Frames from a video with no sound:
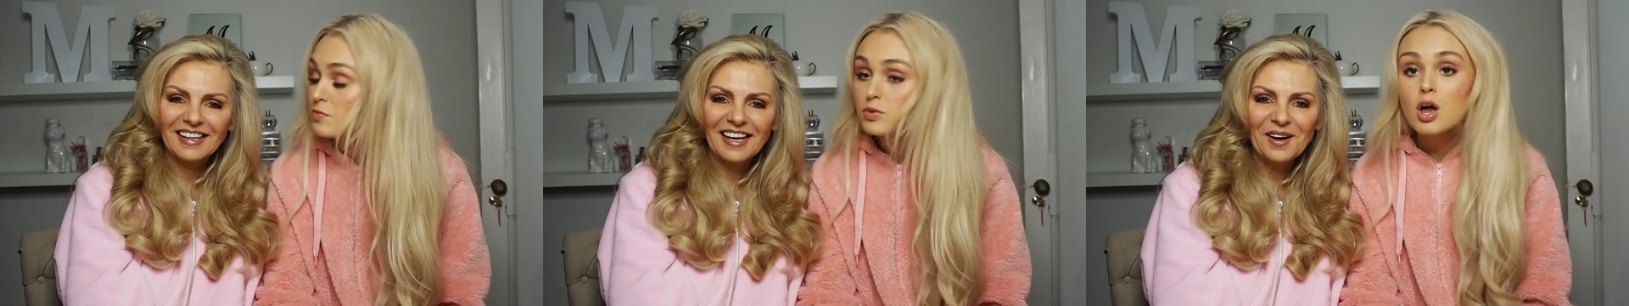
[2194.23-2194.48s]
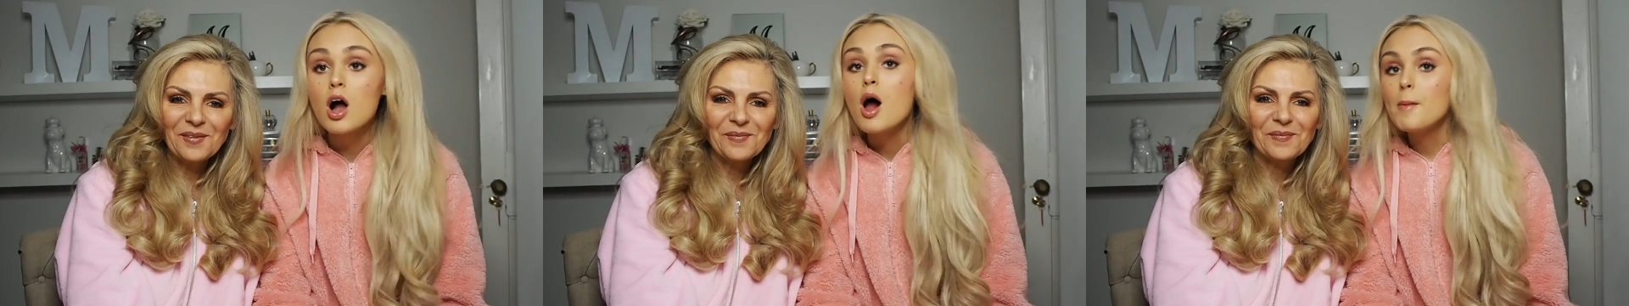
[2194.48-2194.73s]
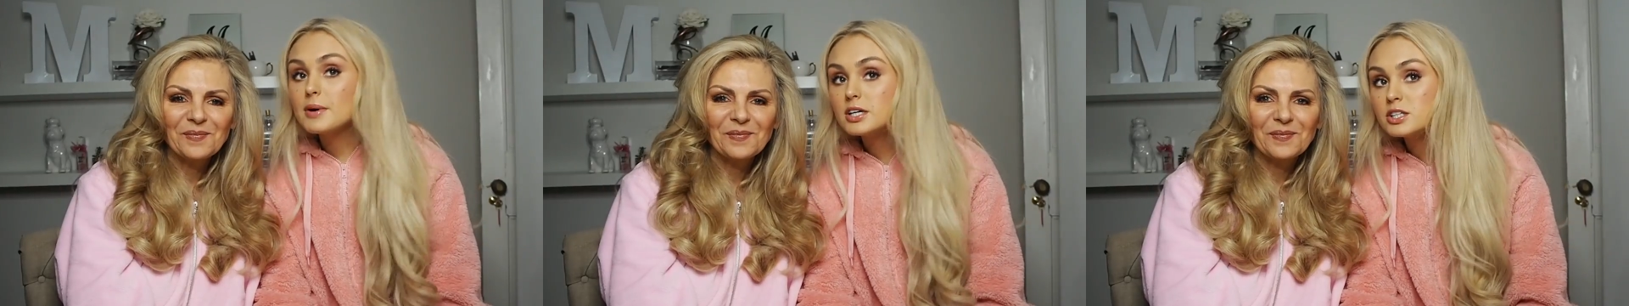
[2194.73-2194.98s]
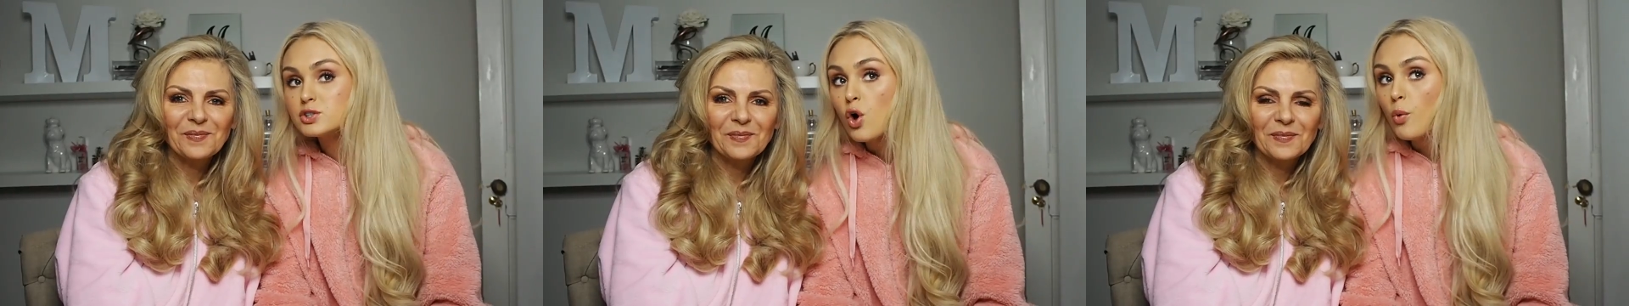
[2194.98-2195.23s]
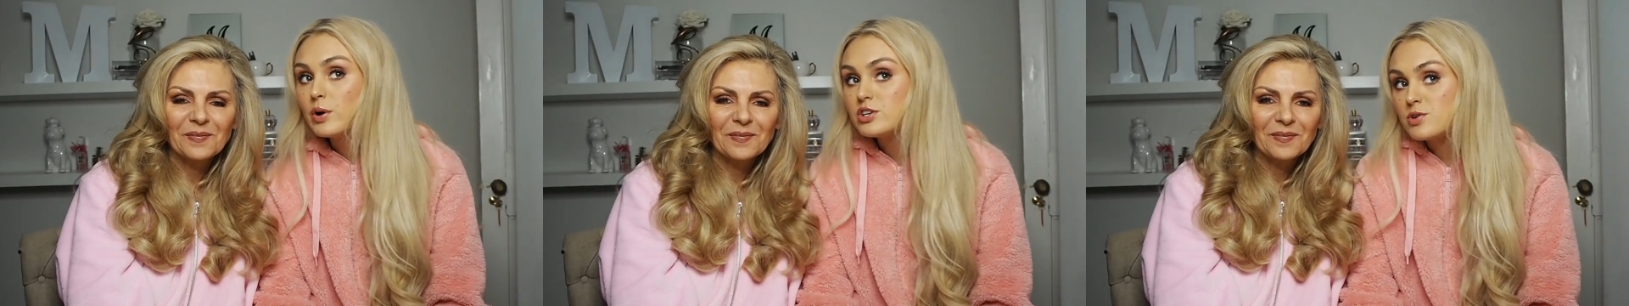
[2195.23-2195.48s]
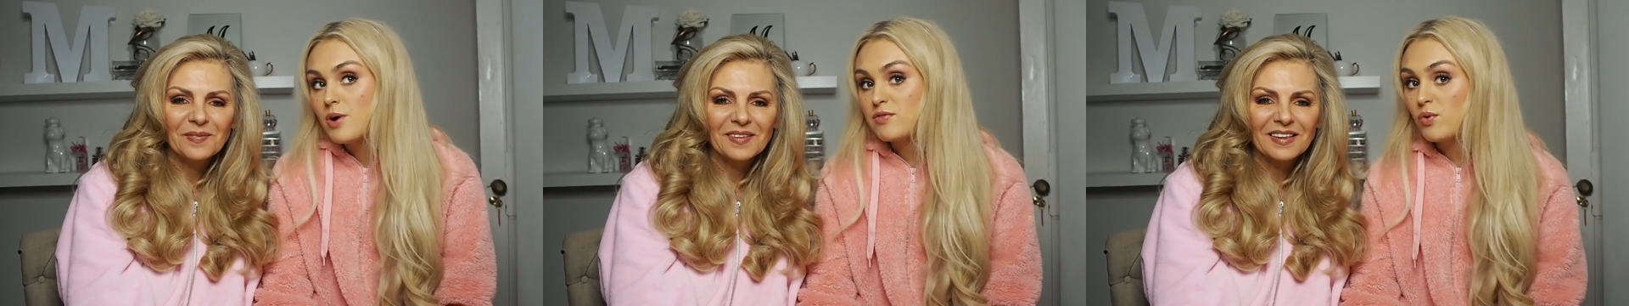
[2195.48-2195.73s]
Speaker 1: Yeah. Because we
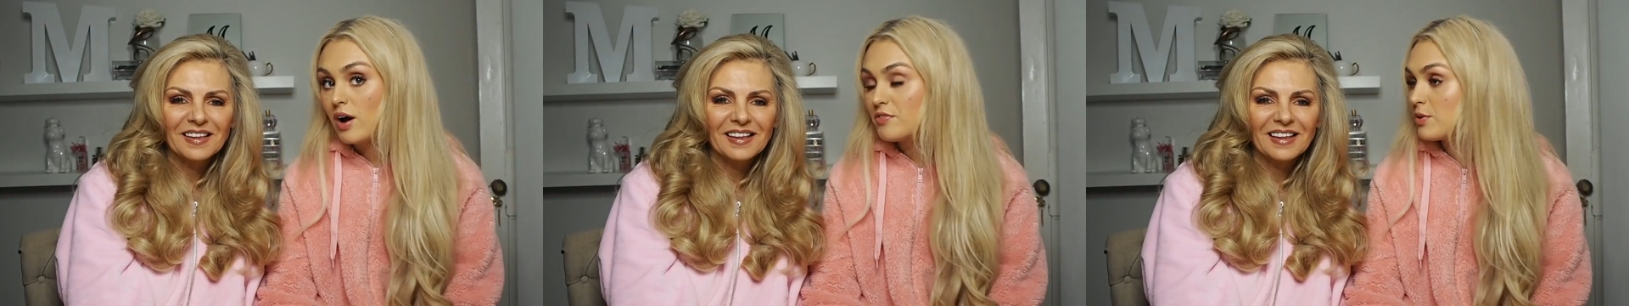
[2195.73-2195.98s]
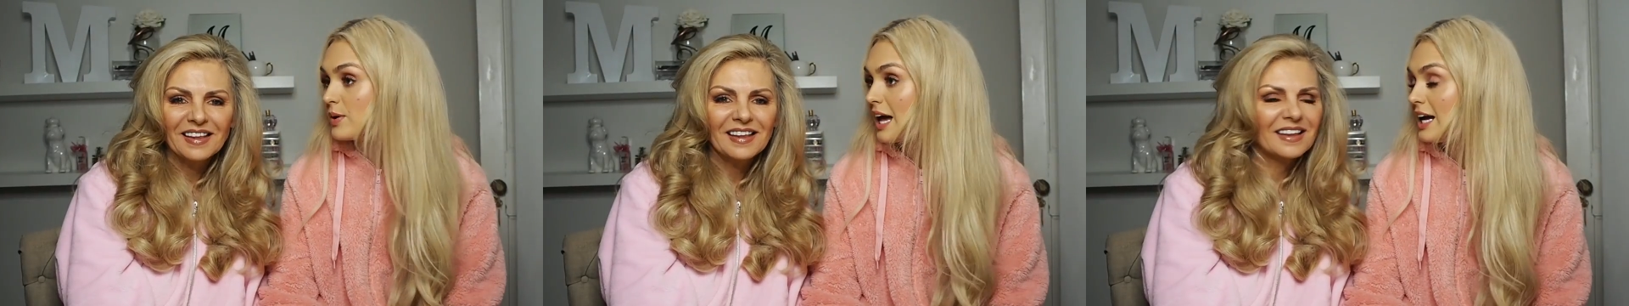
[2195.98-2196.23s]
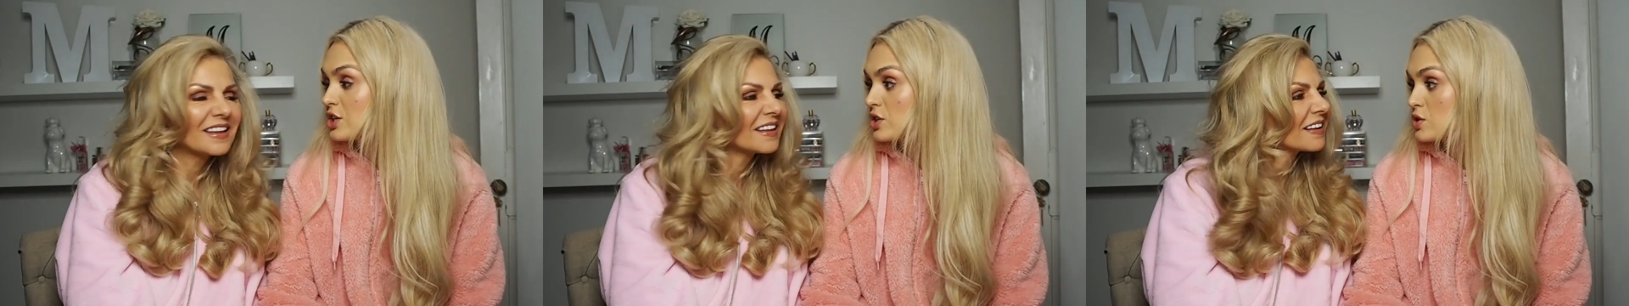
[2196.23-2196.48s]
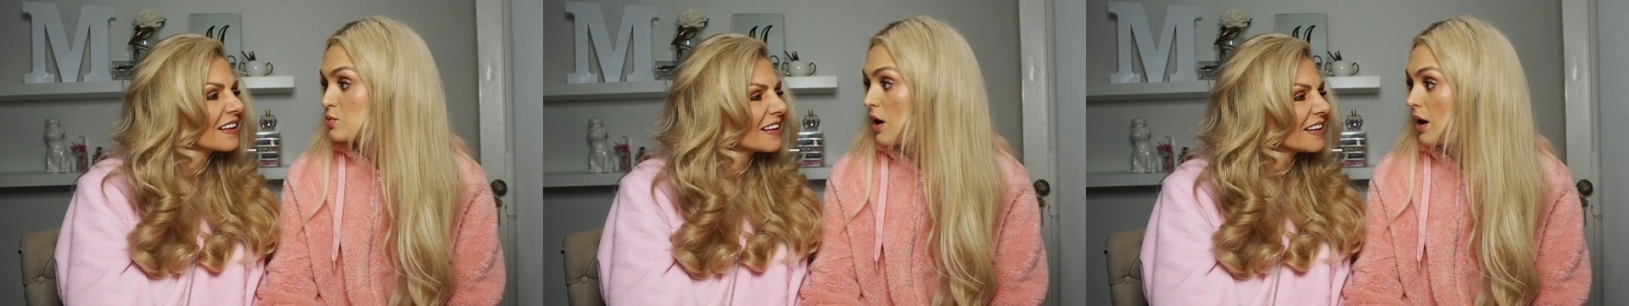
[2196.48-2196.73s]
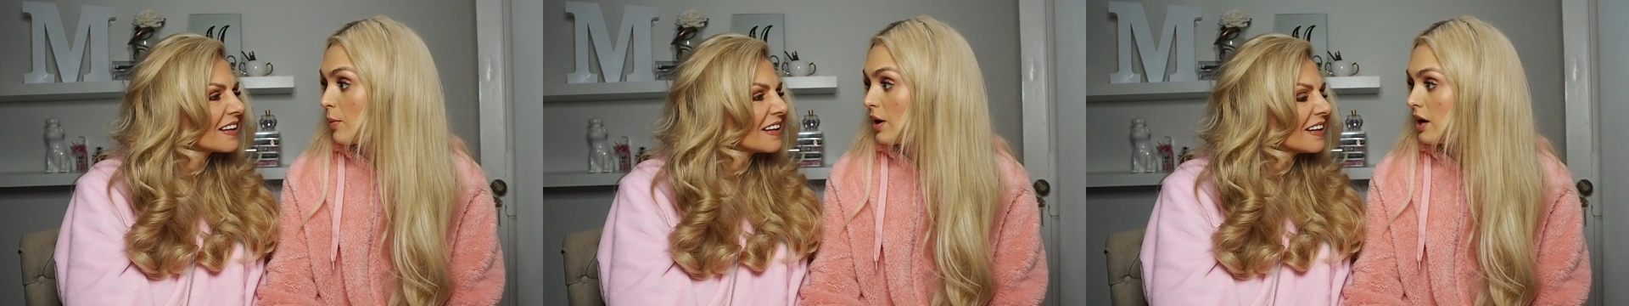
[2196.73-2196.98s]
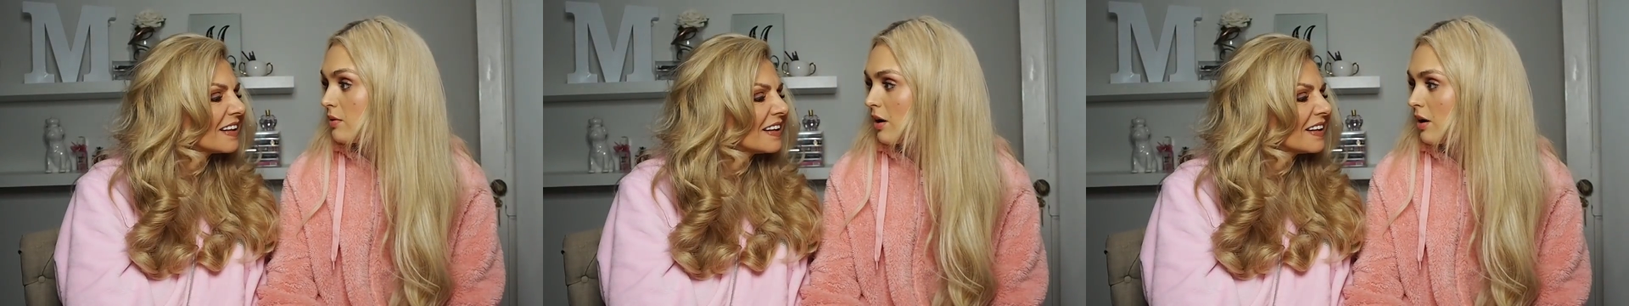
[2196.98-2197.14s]
do have quite a few occasions where we,